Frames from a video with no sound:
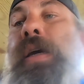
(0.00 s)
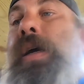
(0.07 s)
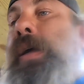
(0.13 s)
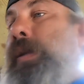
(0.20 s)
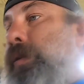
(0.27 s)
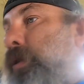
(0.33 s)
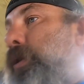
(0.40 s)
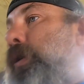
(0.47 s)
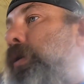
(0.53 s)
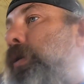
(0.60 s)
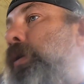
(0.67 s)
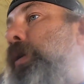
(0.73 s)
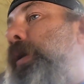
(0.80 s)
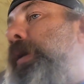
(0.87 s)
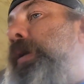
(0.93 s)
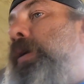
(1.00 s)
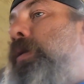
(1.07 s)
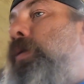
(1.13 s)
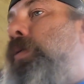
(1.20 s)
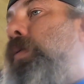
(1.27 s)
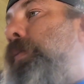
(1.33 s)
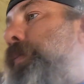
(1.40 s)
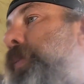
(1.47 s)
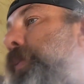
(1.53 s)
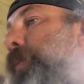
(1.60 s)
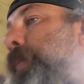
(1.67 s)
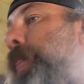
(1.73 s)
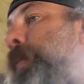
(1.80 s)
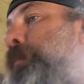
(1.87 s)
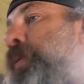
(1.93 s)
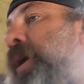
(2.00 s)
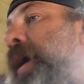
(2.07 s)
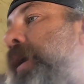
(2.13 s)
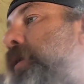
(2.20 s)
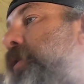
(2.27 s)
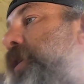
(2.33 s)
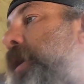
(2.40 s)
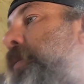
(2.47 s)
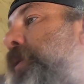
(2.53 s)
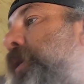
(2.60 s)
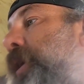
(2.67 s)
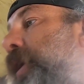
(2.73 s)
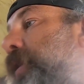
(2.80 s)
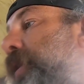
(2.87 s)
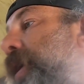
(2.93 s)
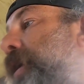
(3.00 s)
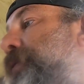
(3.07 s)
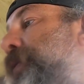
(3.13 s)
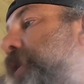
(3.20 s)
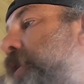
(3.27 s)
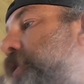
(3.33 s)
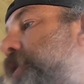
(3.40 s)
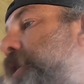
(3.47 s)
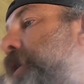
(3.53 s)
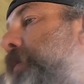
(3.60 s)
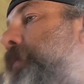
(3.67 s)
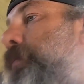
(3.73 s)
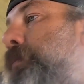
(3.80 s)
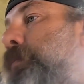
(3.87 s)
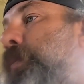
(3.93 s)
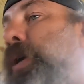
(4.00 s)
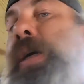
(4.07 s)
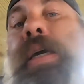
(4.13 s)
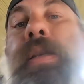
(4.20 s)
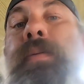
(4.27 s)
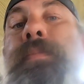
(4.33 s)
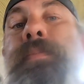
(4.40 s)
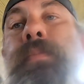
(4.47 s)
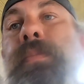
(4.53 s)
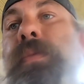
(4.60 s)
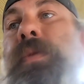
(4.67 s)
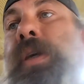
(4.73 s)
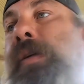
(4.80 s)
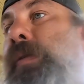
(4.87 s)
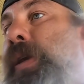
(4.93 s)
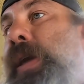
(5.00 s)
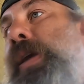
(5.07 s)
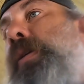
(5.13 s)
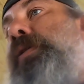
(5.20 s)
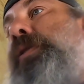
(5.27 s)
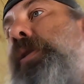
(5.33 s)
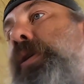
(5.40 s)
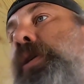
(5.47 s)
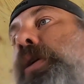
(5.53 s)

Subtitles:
done, so Brad is able to get that finished up. But everything else on the